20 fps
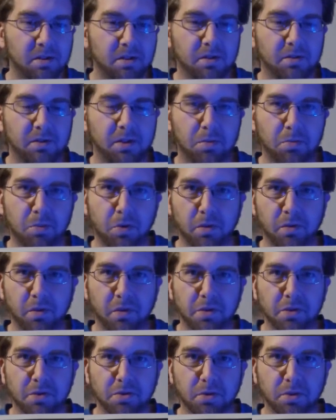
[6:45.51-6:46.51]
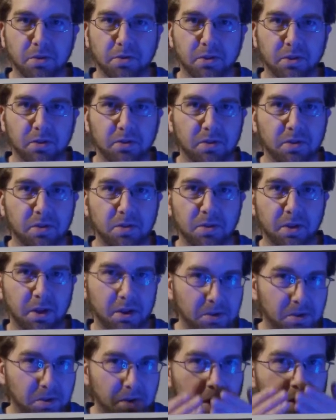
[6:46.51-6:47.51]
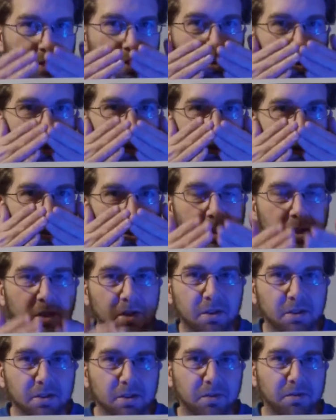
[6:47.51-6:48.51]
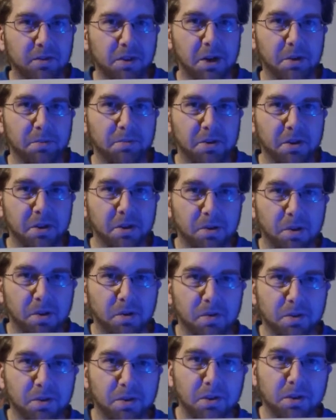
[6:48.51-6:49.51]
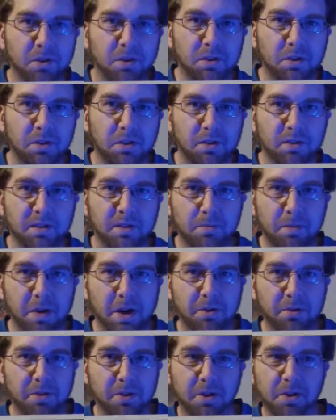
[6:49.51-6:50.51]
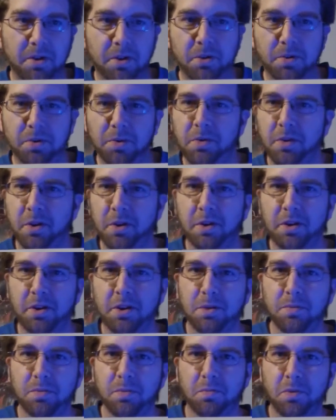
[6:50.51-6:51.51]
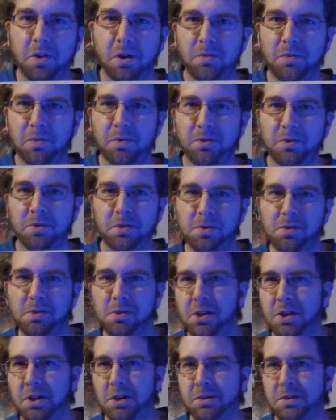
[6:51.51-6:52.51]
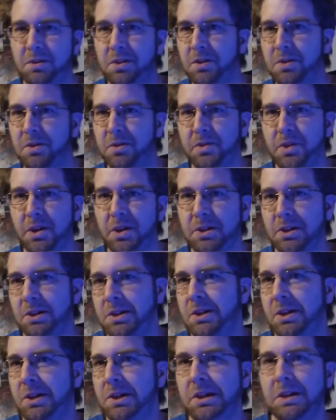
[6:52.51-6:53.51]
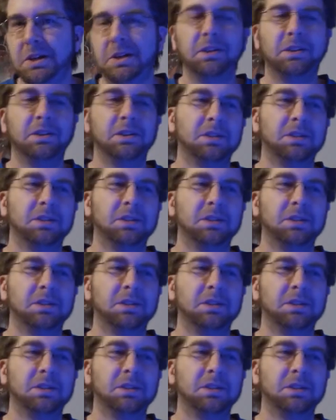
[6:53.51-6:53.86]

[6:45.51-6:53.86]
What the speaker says: He's got more of a futuristic suit. I do like the flaps there over the mouth and nose there to keep him covered so you can't tell his identity.